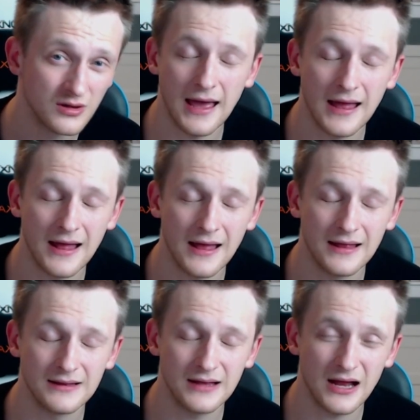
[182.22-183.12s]

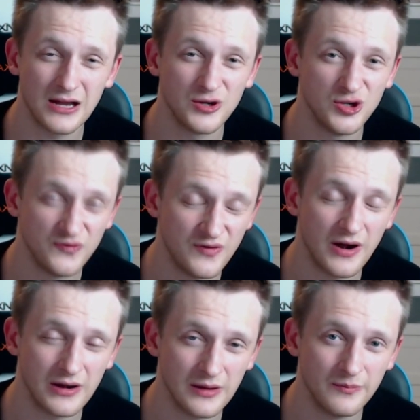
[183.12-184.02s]
and are
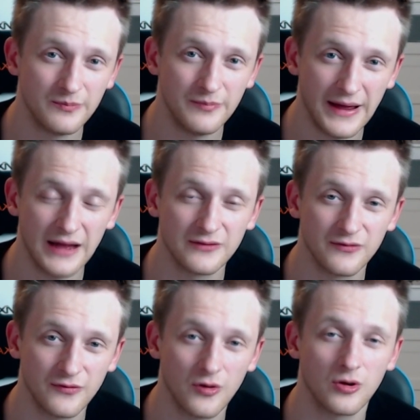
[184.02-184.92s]
very bad
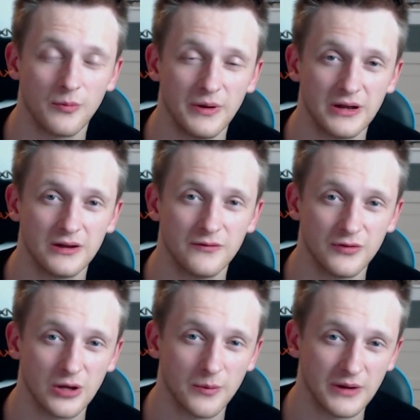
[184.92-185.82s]
for the
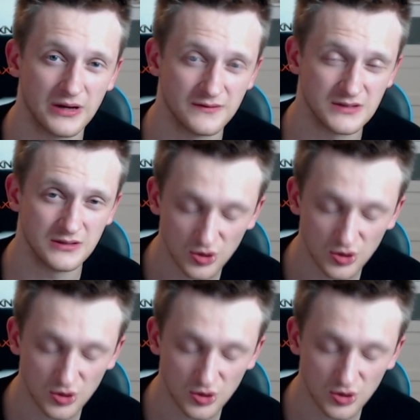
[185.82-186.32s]
competitive scene.